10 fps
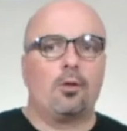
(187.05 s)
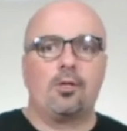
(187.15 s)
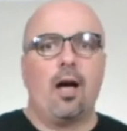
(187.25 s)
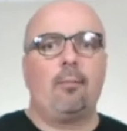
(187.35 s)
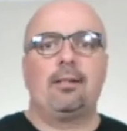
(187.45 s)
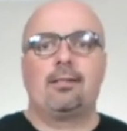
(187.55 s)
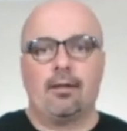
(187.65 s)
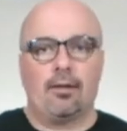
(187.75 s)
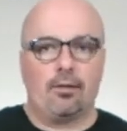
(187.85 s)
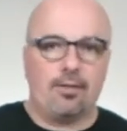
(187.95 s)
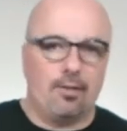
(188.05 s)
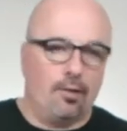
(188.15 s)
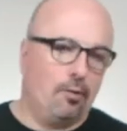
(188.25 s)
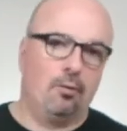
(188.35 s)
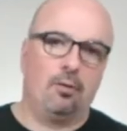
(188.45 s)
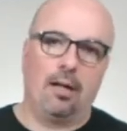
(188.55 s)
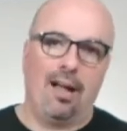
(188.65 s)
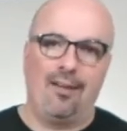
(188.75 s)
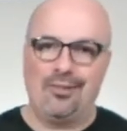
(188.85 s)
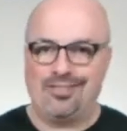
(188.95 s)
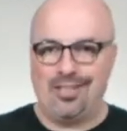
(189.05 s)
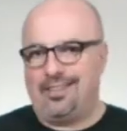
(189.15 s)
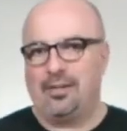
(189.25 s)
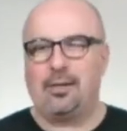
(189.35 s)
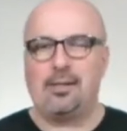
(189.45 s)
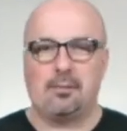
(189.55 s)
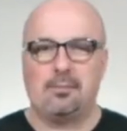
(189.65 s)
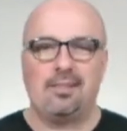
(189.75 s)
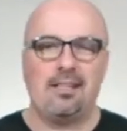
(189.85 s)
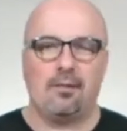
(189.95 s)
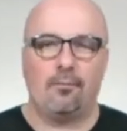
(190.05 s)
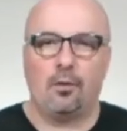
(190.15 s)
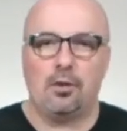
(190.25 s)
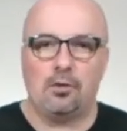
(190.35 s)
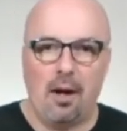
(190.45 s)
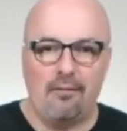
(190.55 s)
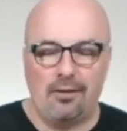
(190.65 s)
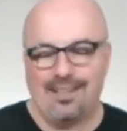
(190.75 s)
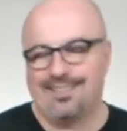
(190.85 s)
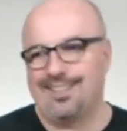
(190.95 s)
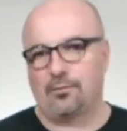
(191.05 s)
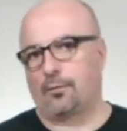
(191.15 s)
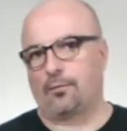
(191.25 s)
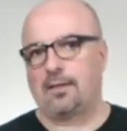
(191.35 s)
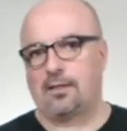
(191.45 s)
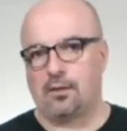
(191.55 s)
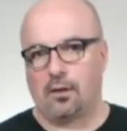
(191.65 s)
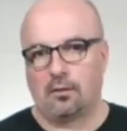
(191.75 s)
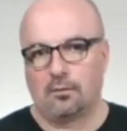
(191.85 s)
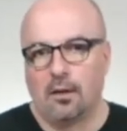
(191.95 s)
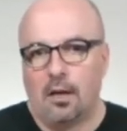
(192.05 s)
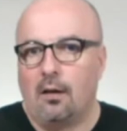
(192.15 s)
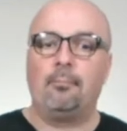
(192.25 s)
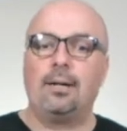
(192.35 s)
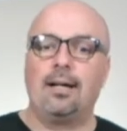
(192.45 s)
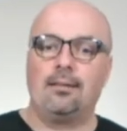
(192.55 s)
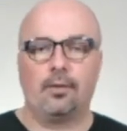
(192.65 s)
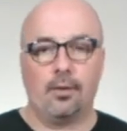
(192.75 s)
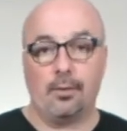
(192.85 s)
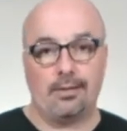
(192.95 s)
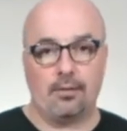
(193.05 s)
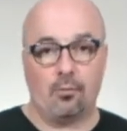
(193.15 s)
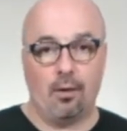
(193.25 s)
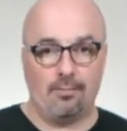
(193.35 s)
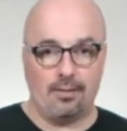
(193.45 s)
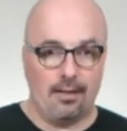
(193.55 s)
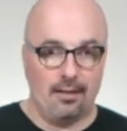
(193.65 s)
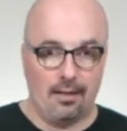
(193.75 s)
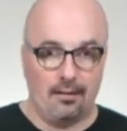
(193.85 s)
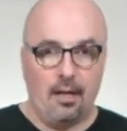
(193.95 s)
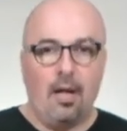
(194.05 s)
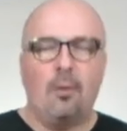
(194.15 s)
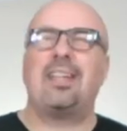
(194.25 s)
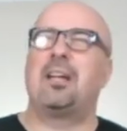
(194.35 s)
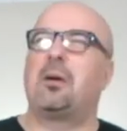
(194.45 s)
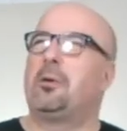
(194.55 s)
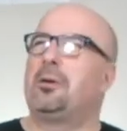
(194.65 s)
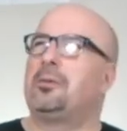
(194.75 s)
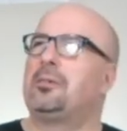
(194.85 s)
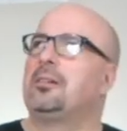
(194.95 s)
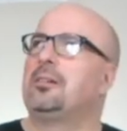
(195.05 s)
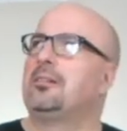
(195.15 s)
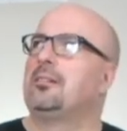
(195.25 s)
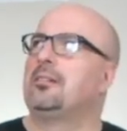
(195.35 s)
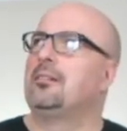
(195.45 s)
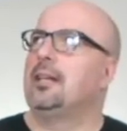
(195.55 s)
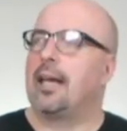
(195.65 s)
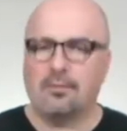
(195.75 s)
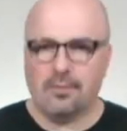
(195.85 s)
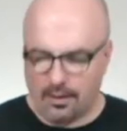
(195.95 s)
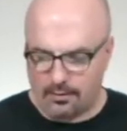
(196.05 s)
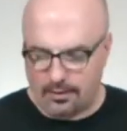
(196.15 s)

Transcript: shopping center, so obviously there is some decent foot traffic, at least for Fitzgerald, but there isn't a website yet. It, well, yeah, I don't think there